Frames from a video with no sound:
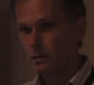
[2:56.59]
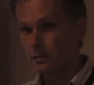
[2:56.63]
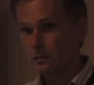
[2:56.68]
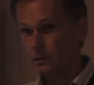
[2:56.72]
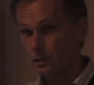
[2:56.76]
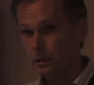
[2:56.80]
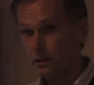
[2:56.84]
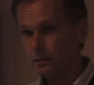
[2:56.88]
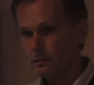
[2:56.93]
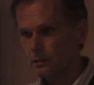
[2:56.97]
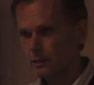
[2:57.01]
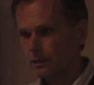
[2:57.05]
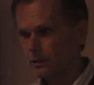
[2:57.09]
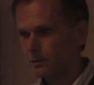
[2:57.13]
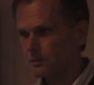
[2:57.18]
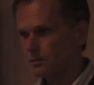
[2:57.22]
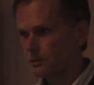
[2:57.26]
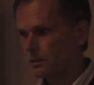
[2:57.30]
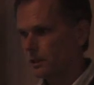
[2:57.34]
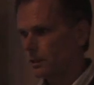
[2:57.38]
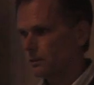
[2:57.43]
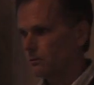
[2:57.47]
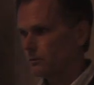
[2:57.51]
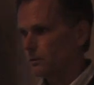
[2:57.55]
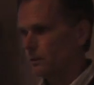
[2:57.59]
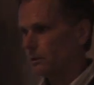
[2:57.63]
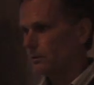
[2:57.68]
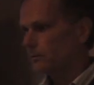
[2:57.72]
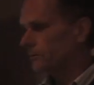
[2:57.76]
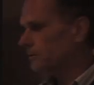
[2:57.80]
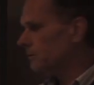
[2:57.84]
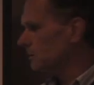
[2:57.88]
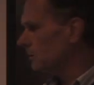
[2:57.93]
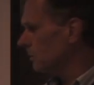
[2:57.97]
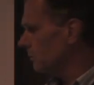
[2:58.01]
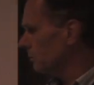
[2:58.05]
not like sine
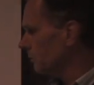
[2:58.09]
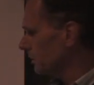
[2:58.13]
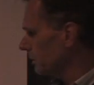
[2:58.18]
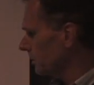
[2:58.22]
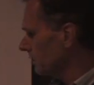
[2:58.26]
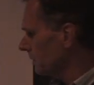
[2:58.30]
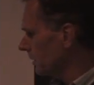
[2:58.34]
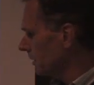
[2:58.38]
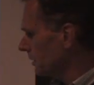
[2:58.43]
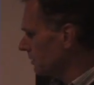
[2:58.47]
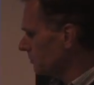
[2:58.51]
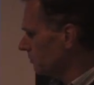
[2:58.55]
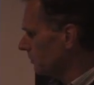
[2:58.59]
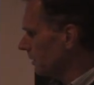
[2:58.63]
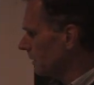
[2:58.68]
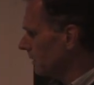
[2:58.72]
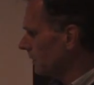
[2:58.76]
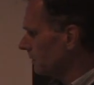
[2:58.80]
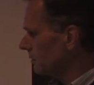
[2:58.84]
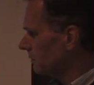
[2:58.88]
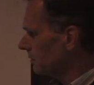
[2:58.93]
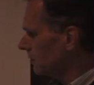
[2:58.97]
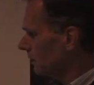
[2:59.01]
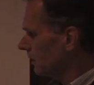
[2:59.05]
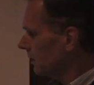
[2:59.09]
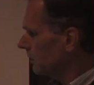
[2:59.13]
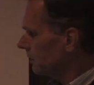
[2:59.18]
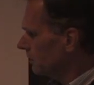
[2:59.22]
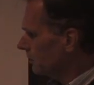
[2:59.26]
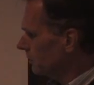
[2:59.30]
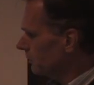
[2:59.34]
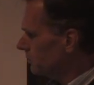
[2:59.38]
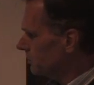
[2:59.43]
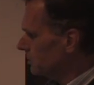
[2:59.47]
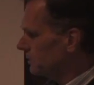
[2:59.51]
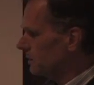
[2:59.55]
waves. So with this we can
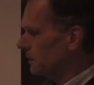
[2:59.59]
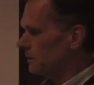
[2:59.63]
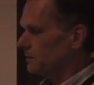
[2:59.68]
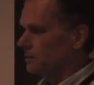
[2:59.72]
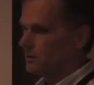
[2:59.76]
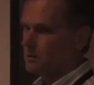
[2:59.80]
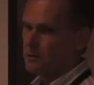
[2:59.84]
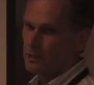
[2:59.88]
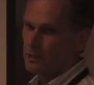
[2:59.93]
use this as a